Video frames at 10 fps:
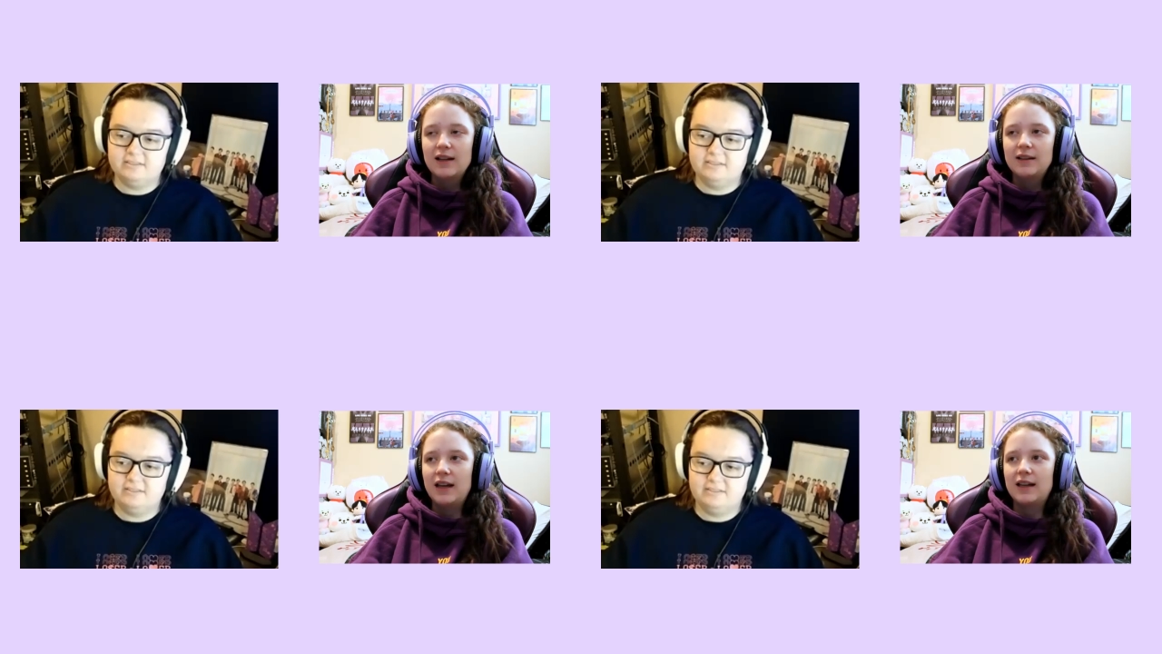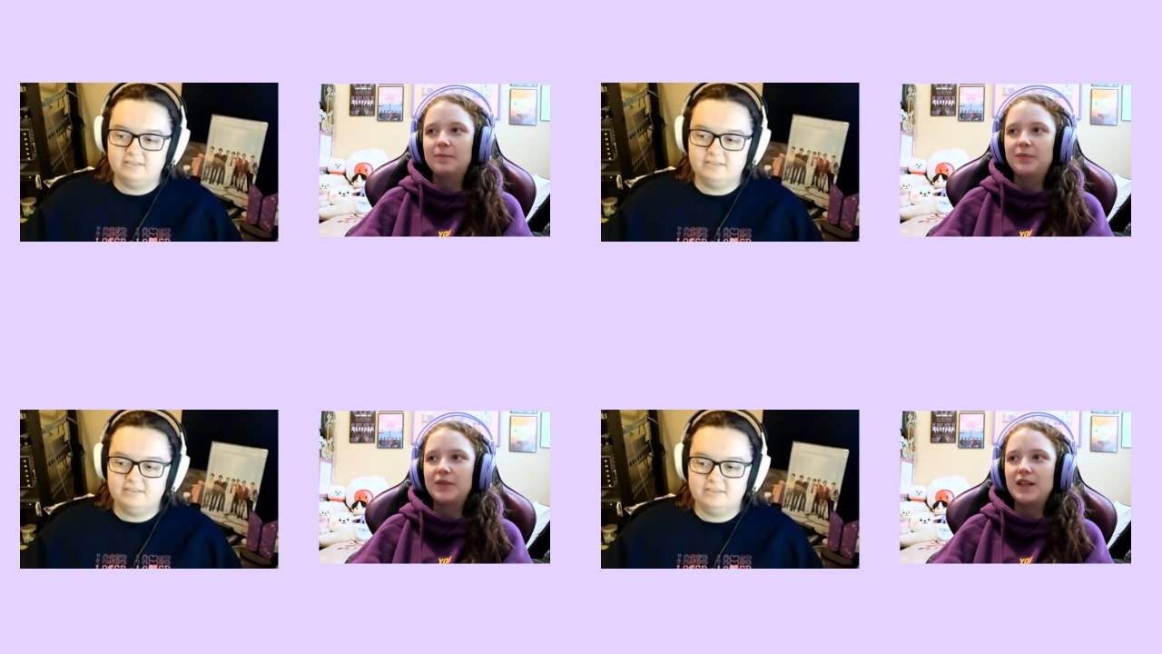Speaker 1: like,
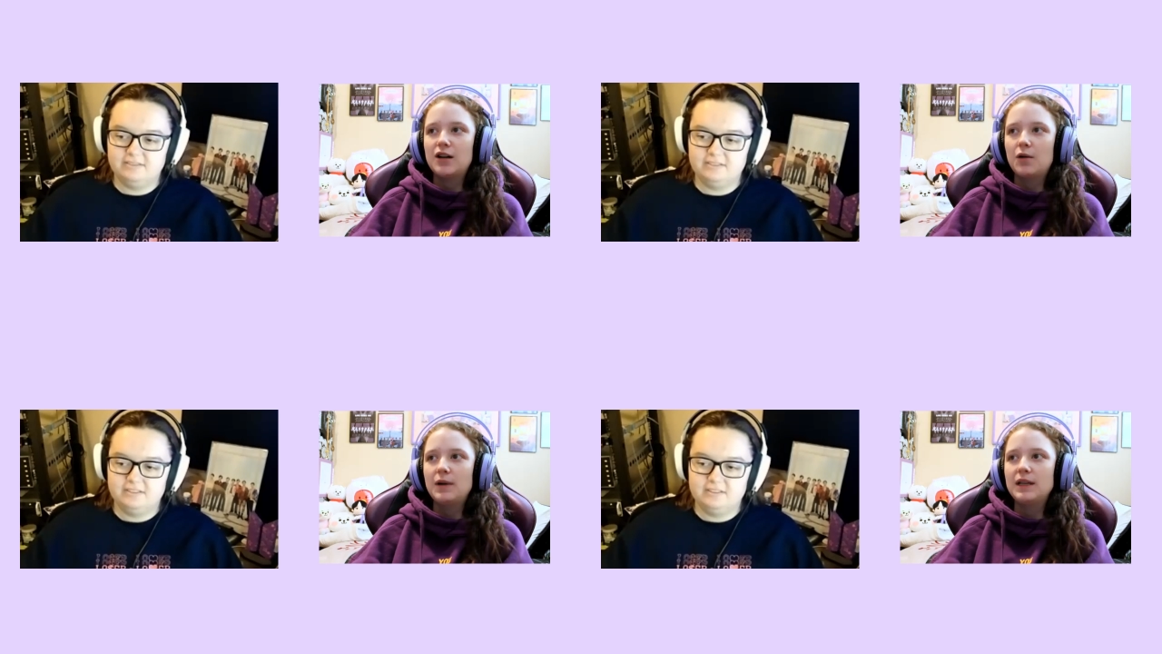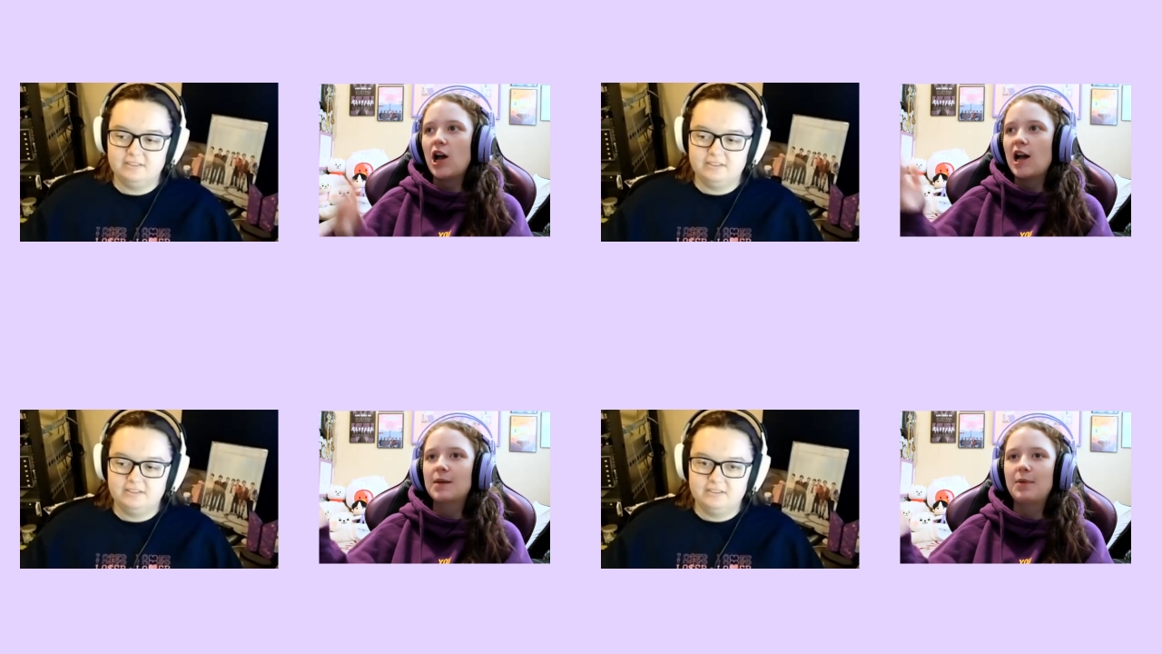you know, we
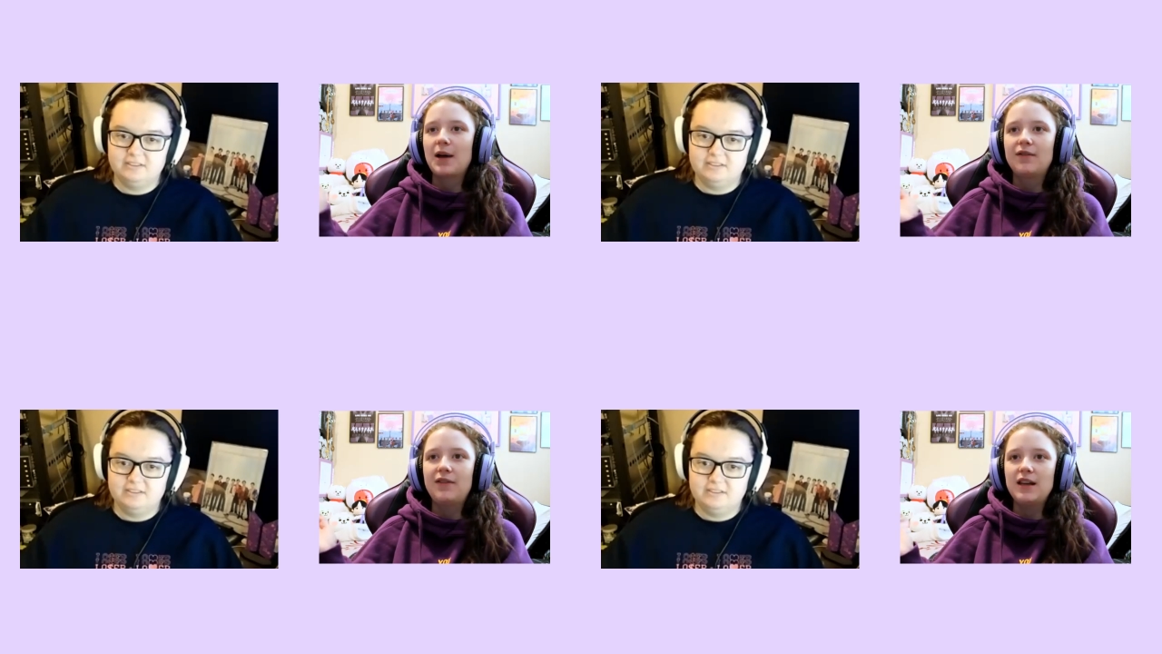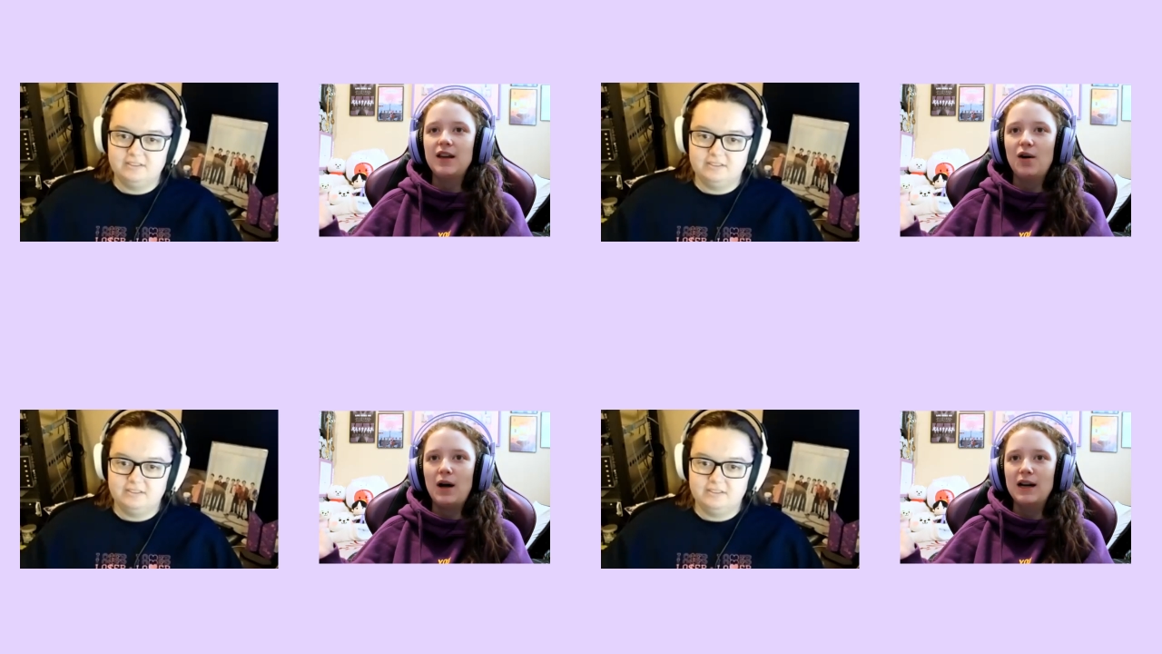talk about a
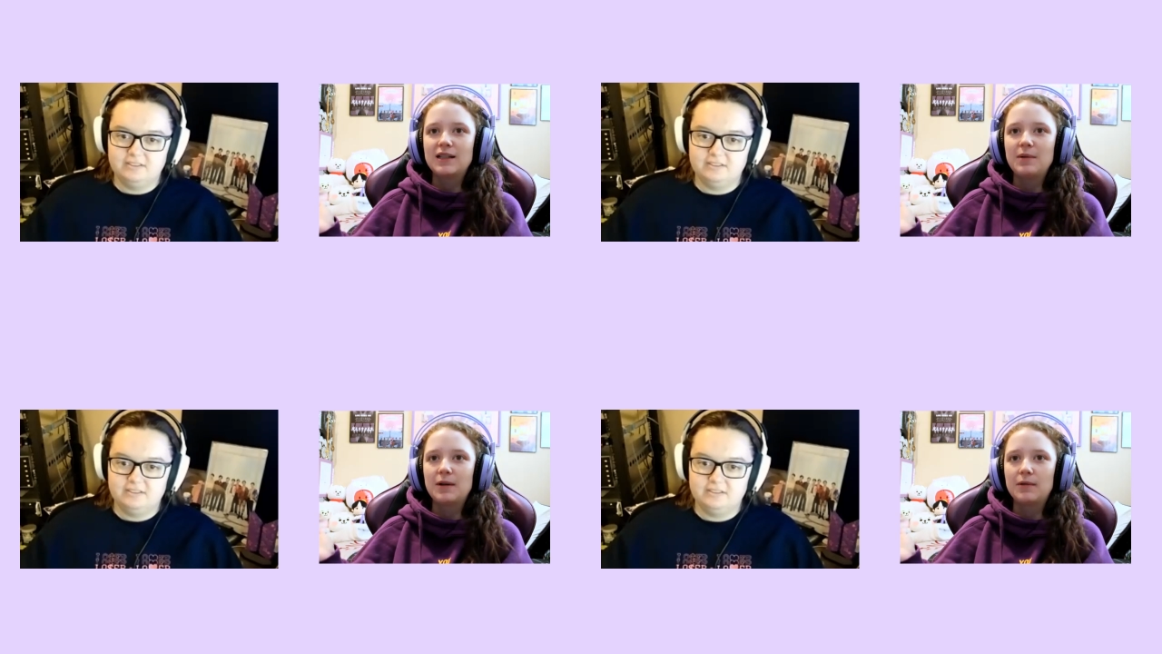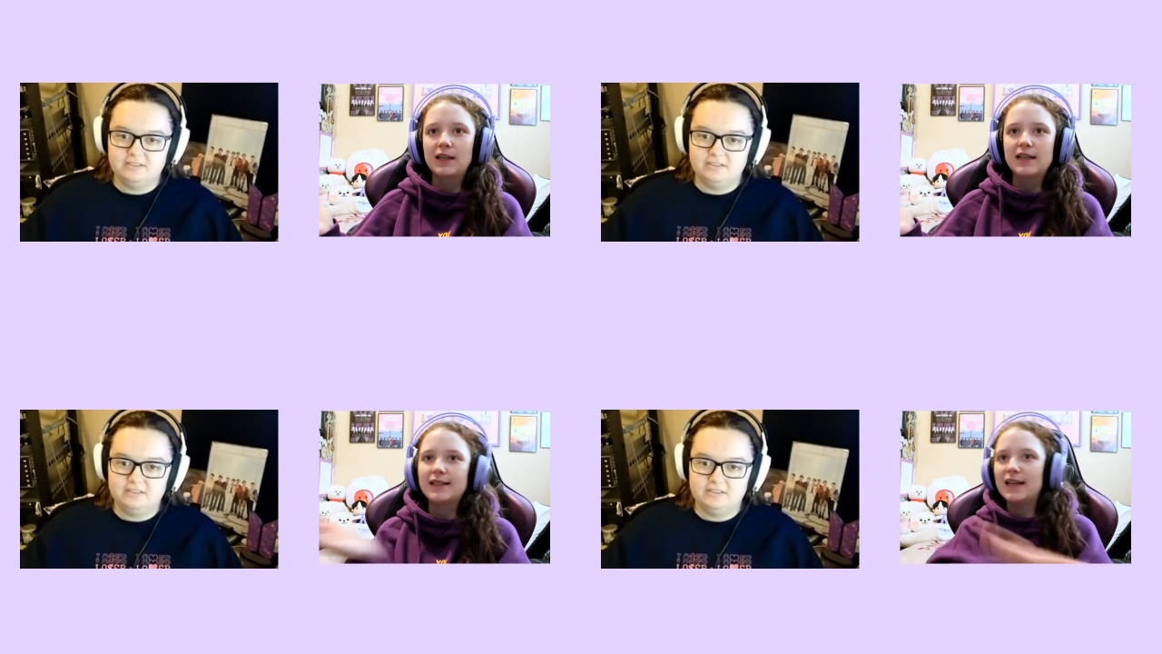video wanting to be
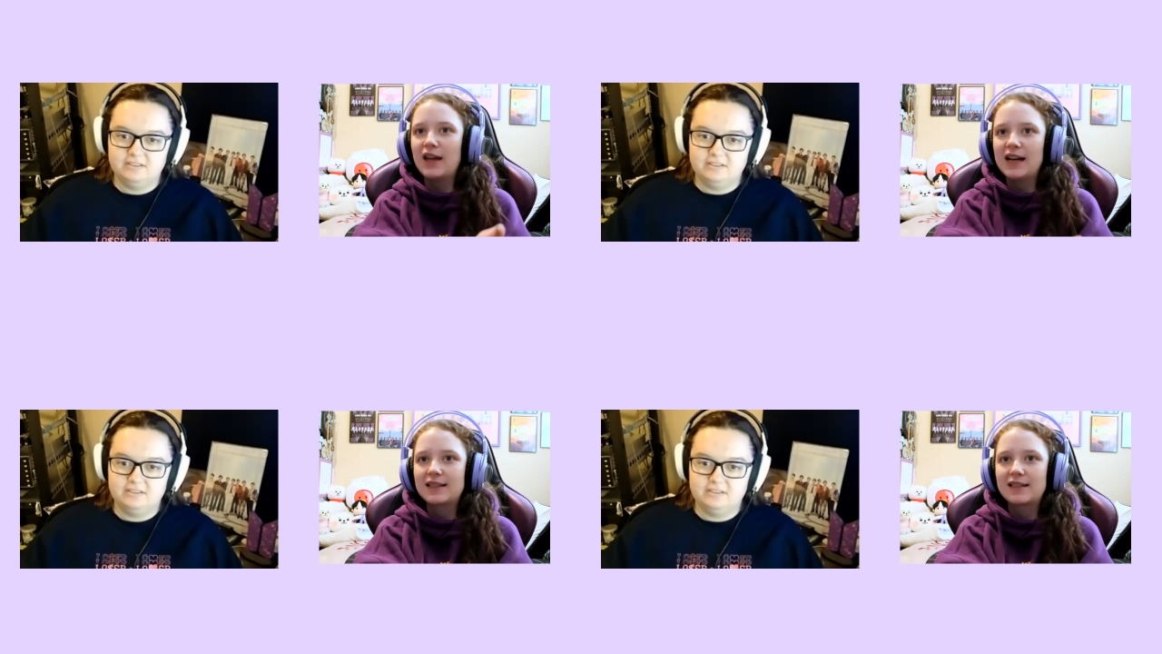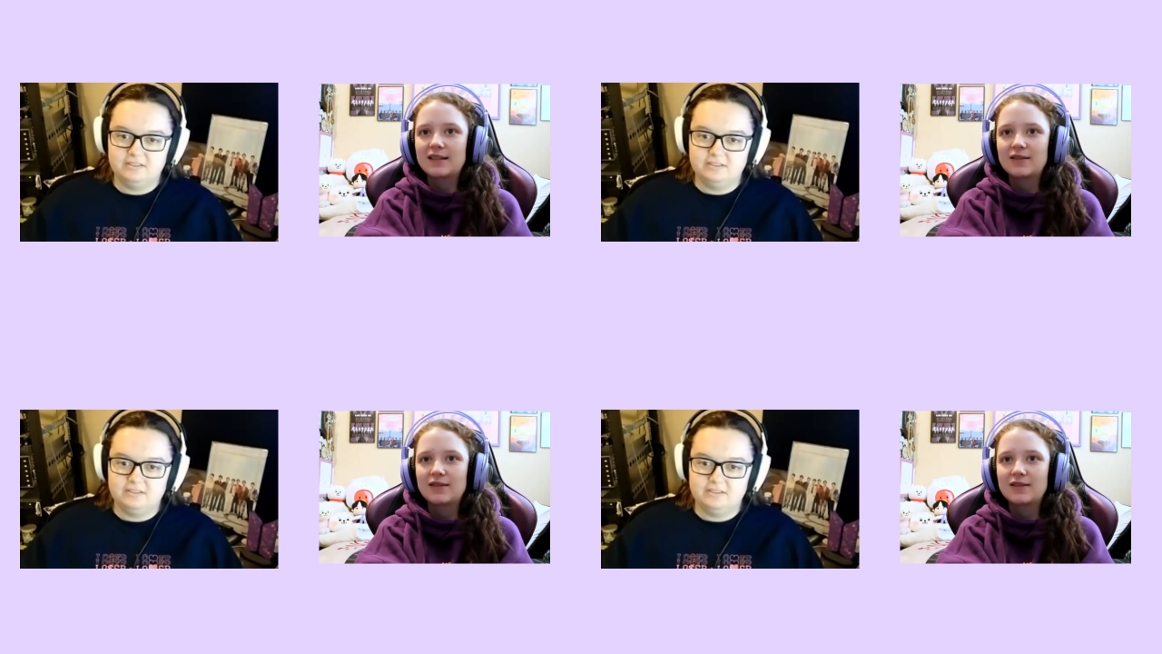released and then it's